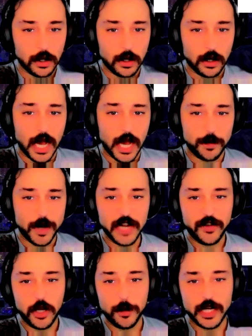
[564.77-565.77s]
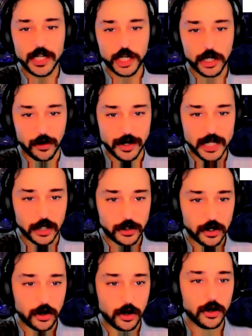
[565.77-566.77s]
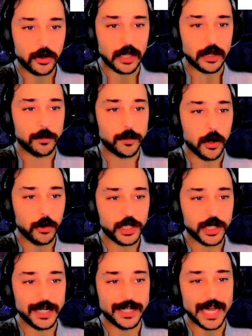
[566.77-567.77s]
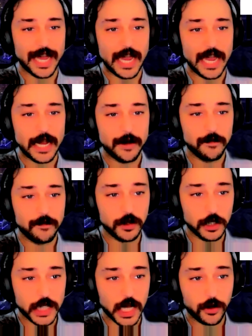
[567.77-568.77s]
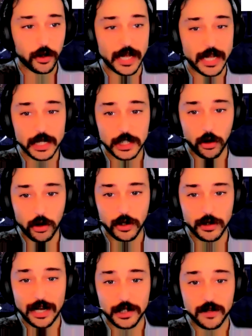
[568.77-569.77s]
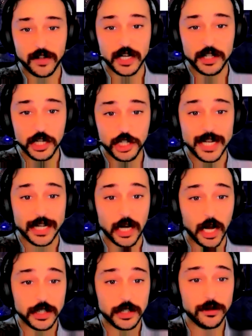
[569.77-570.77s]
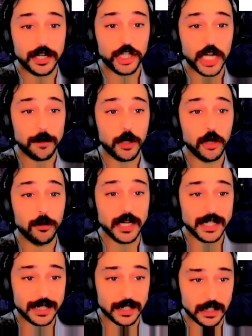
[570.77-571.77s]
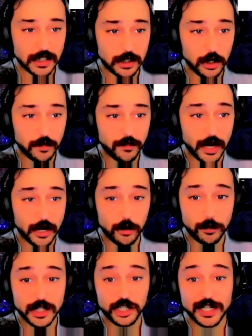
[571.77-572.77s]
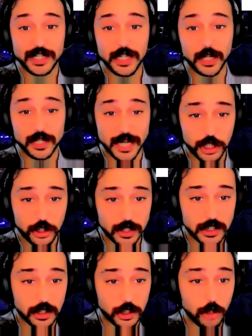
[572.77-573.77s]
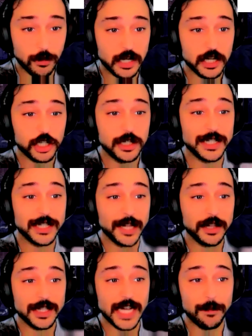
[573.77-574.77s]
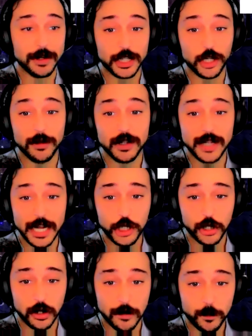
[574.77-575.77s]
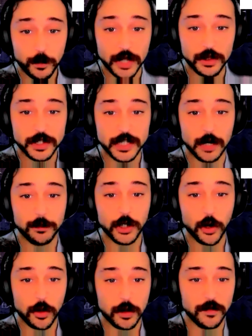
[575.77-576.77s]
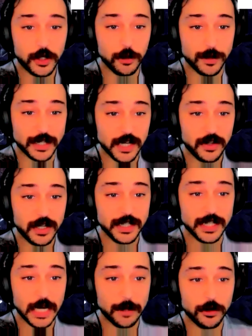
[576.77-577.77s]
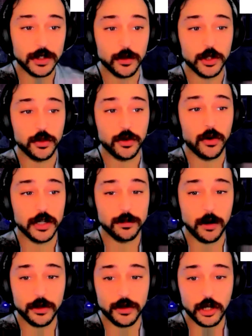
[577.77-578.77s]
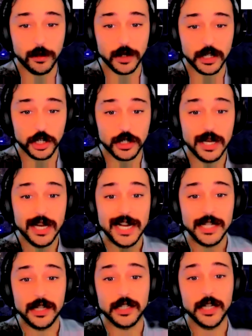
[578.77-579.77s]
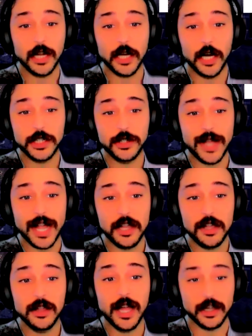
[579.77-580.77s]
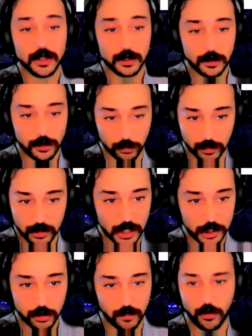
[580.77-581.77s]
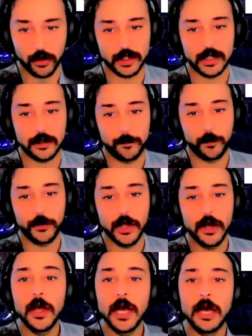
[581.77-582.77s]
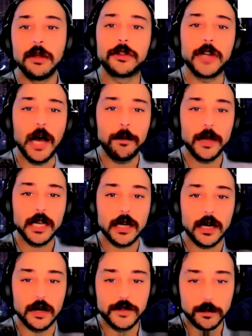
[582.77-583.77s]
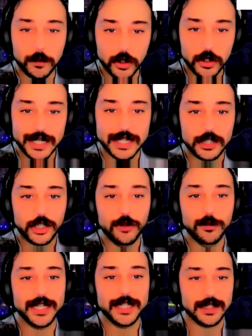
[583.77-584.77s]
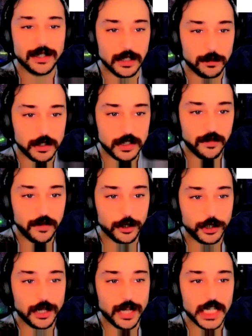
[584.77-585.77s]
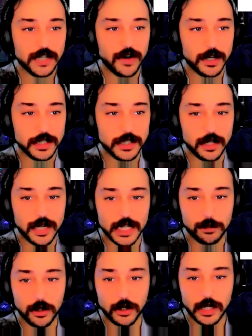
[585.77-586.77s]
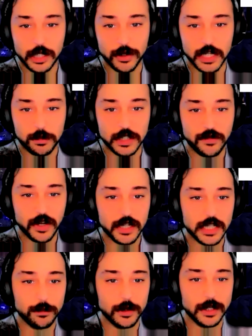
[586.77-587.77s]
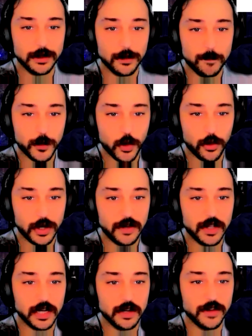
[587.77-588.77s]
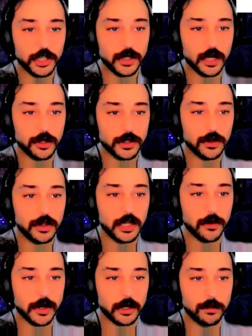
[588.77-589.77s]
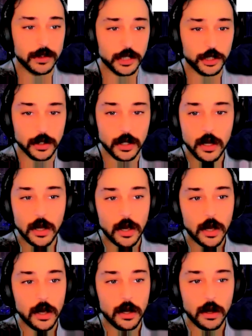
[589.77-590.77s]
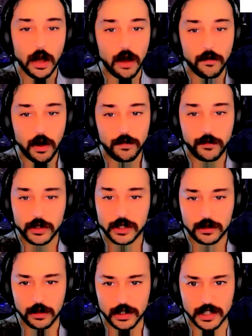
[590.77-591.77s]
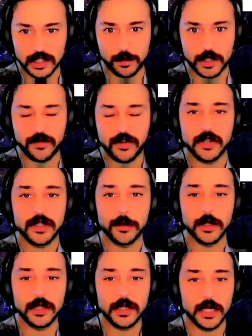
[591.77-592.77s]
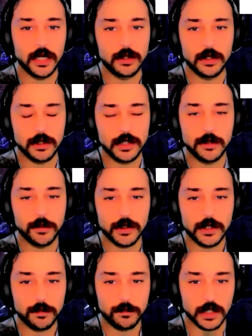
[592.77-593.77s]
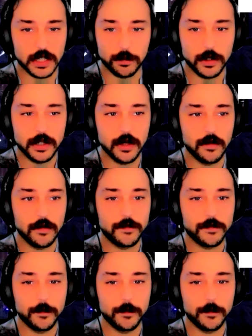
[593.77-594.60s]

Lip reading: at the beginning of Human Condition, Arendt tells her that her approach is a philosophical and historical analysis of the conditions that constitute and shape human existence. Clarifying her position as non-essentialist, the human condition is not the same as human nature, and the sum total of human activities and capabilities which correspond to the human condition does not constitute anything like human nature. Of course, the topic of the book is human existence, but it's difficult to classify the study as belonging to any specific discipline or even a conventionally understood theoretical position. Of course, it's a specific discipline. It's a discipline of